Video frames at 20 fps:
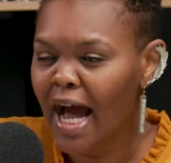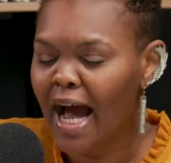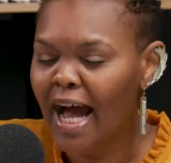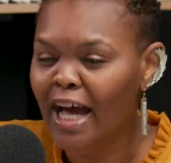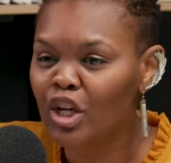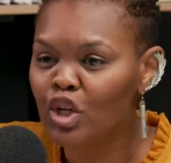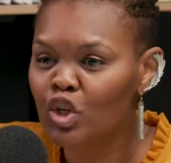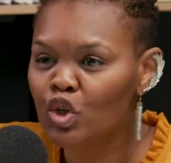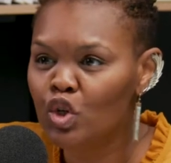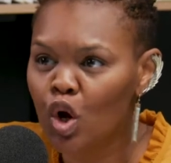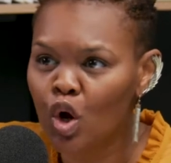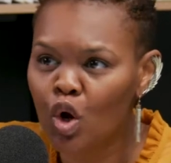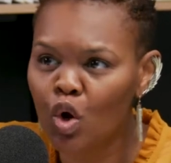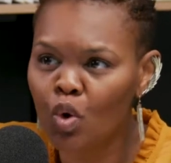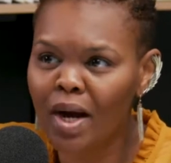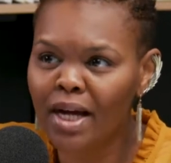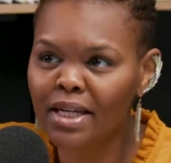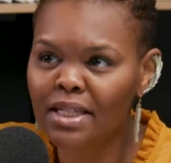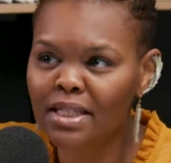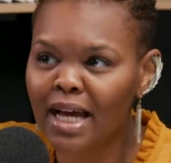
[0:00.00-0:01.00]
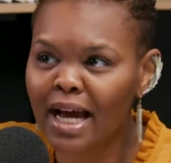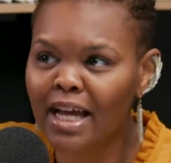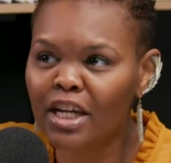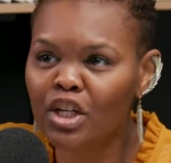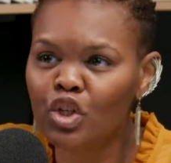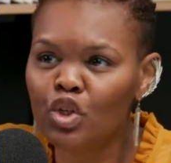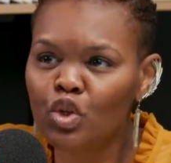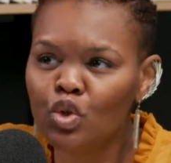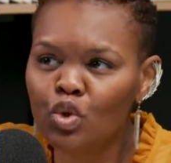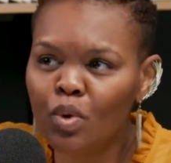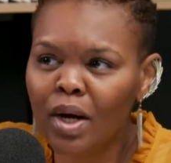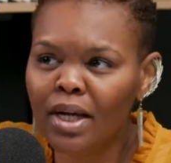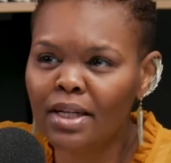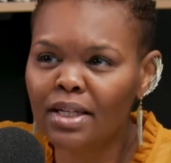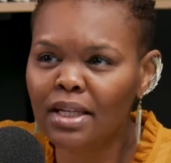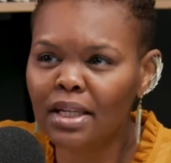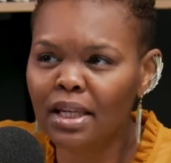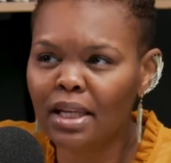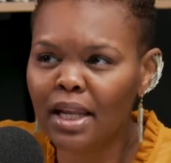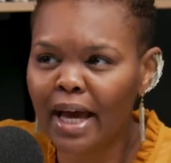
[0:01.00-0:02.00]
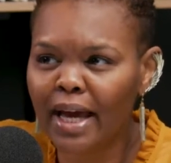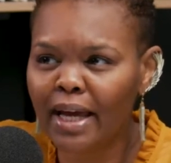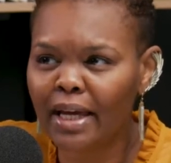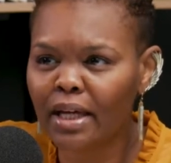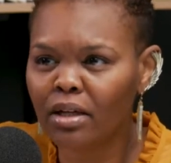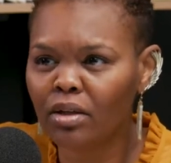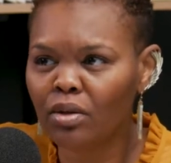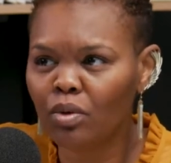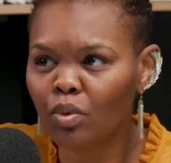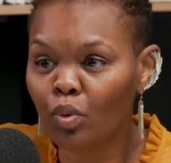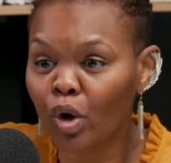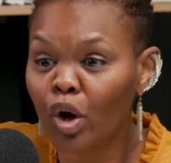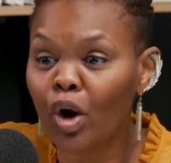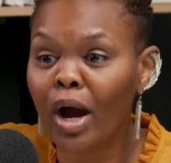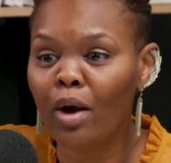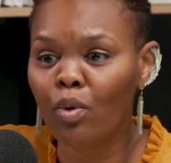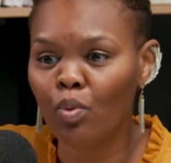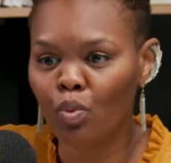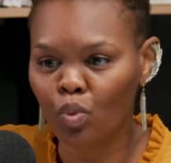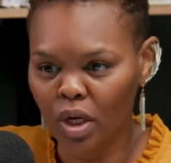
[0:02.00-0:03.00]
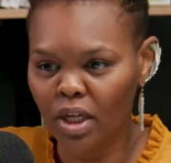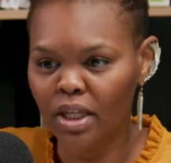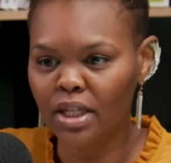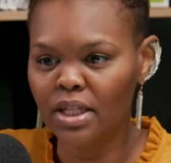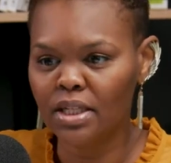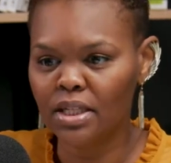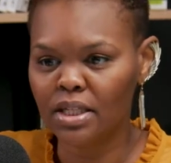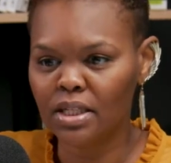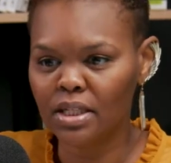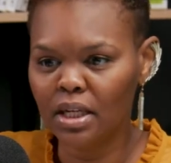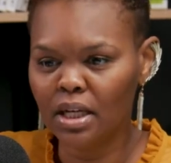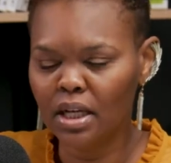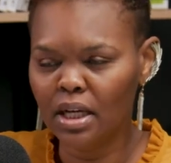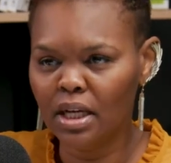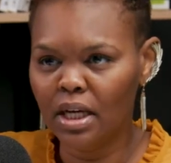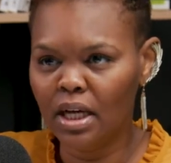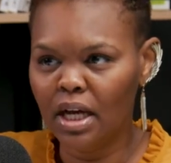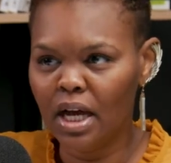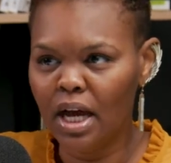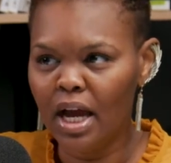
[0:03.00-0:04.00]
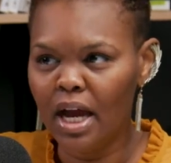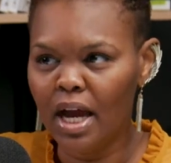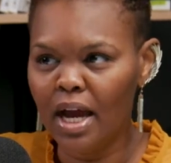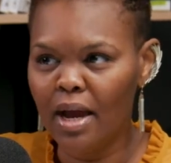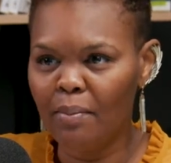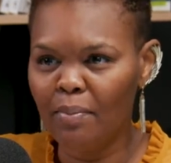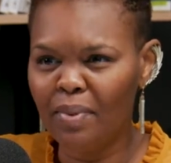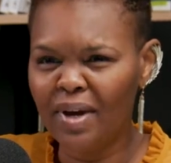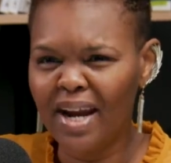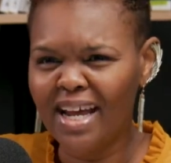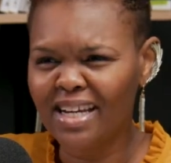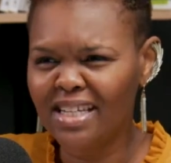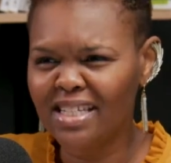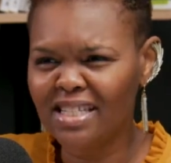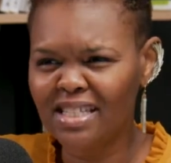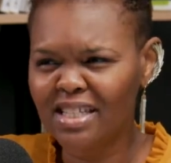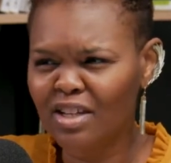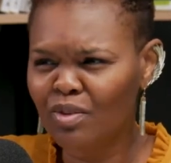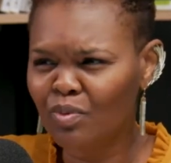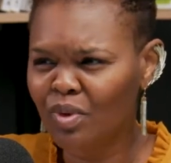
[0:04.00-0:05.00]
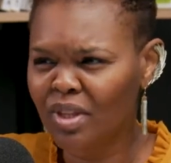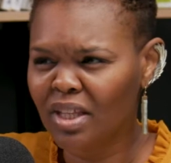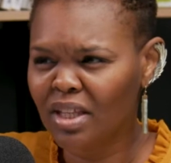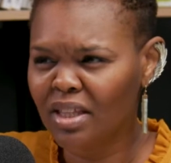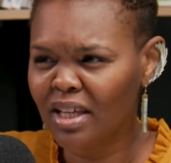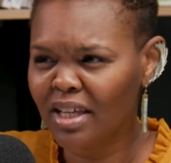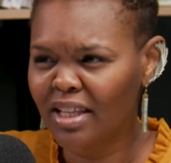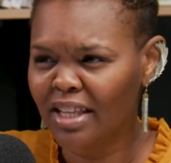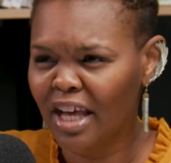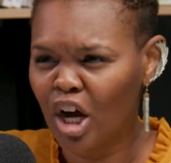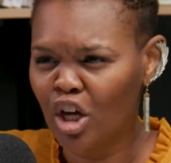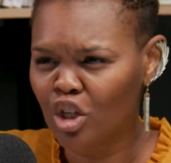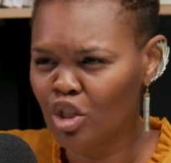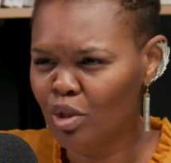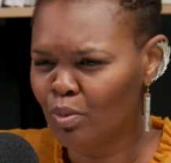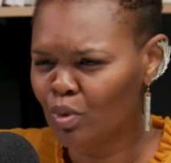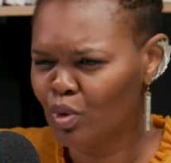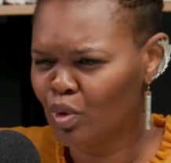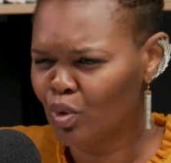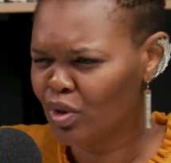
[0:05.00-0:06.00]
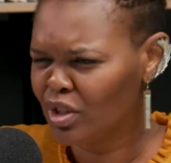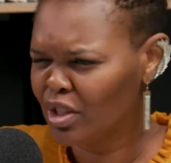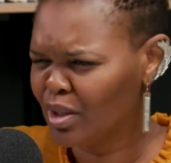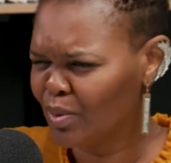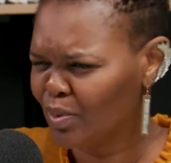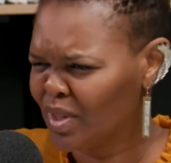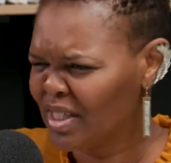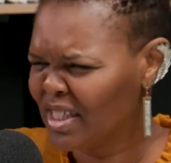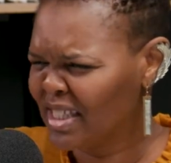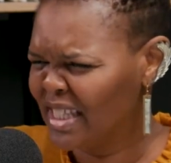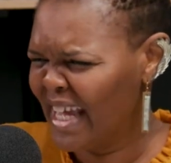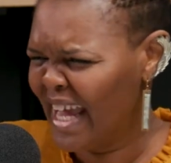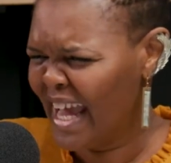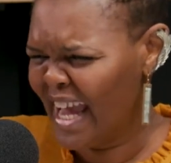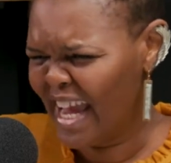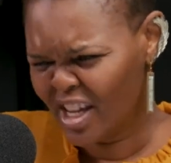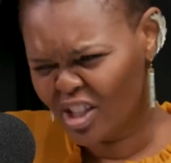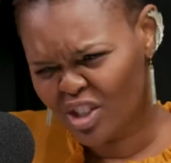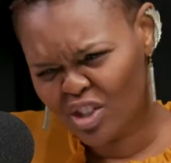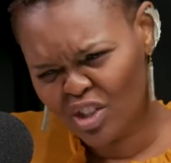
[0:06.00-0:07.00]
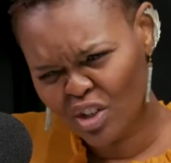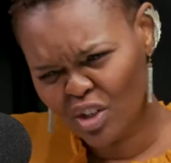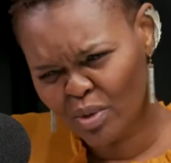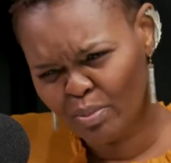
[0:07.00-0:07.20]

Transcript: I knew I didn't like where I was, but I just didn't really think that entrepreneurship was the answer.